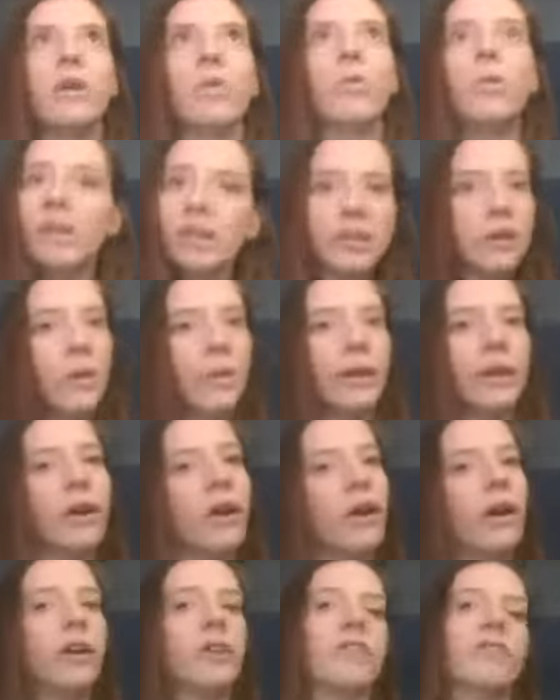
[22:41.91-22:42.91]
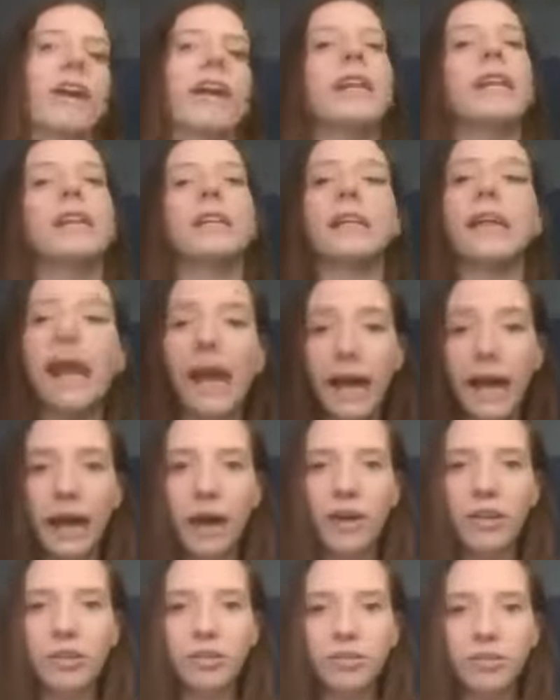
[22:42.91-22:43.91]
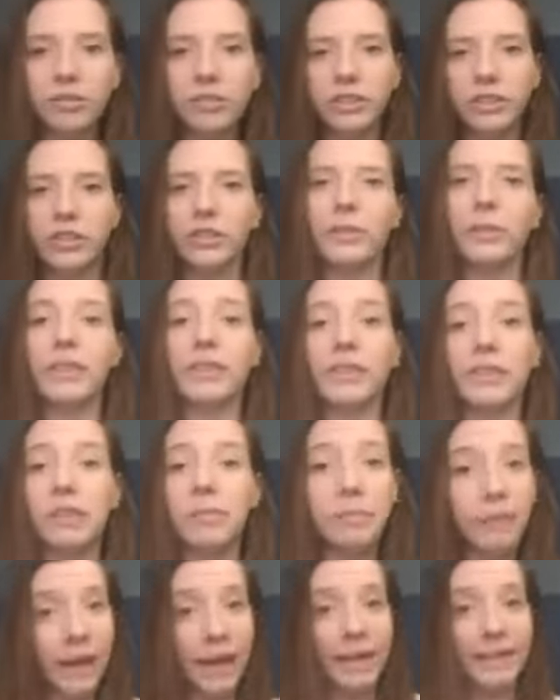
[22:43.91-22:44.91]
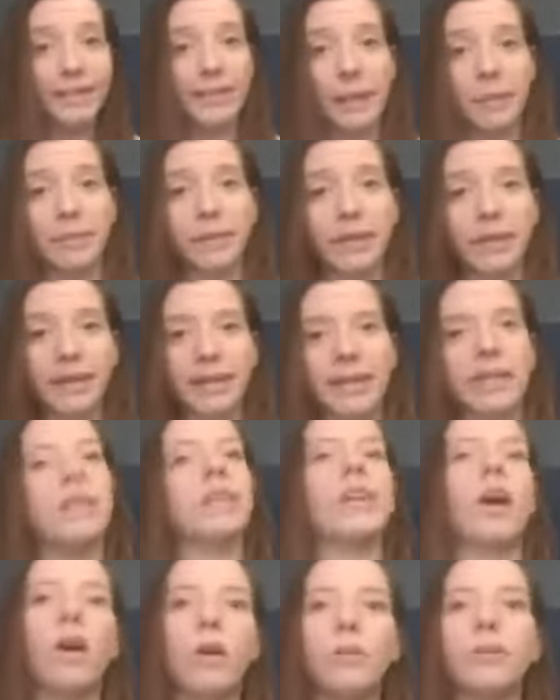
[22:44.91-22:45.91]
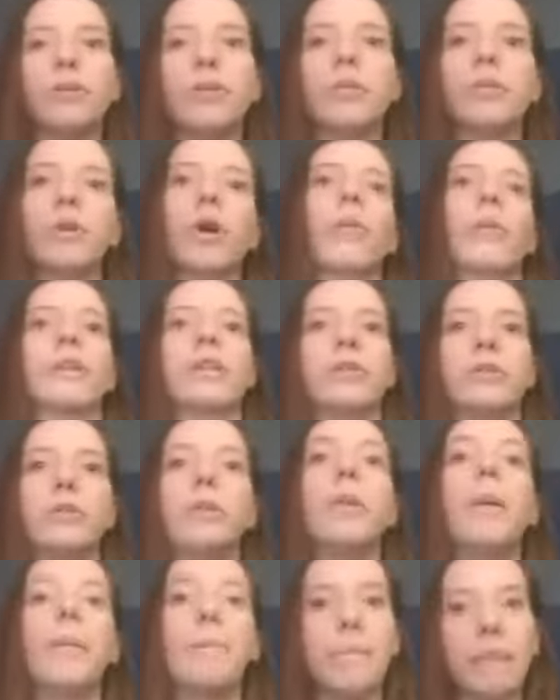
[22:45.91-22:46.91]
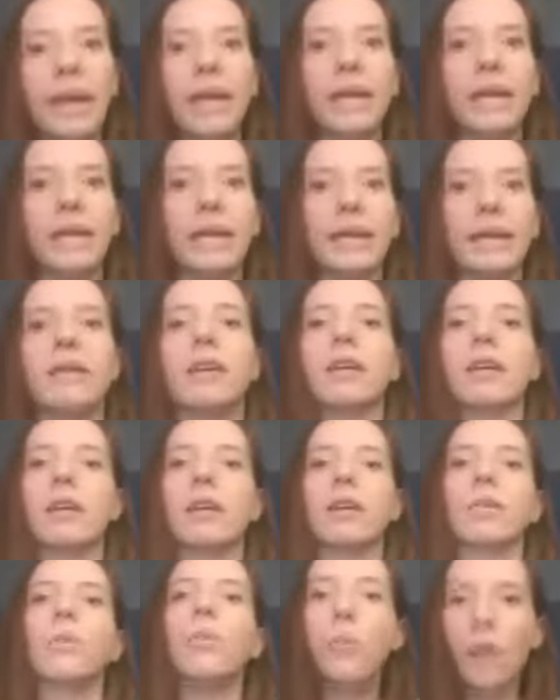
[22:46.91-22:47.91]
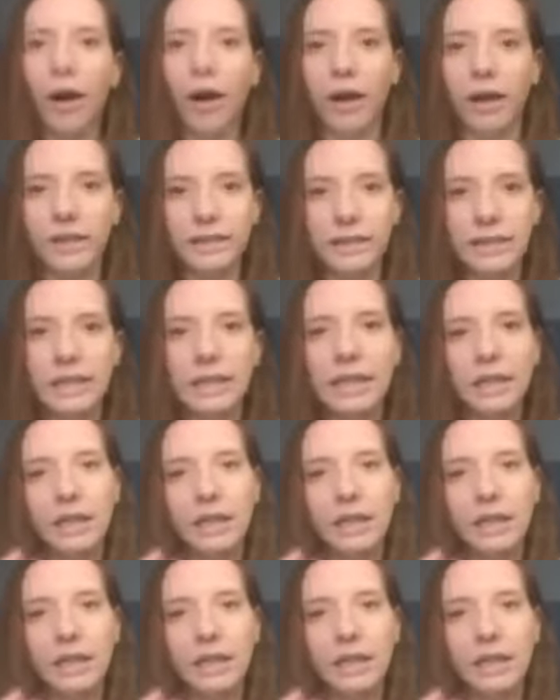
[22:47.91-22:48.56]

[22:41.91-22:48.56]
what's going on right now with this pandemic is also going to make what?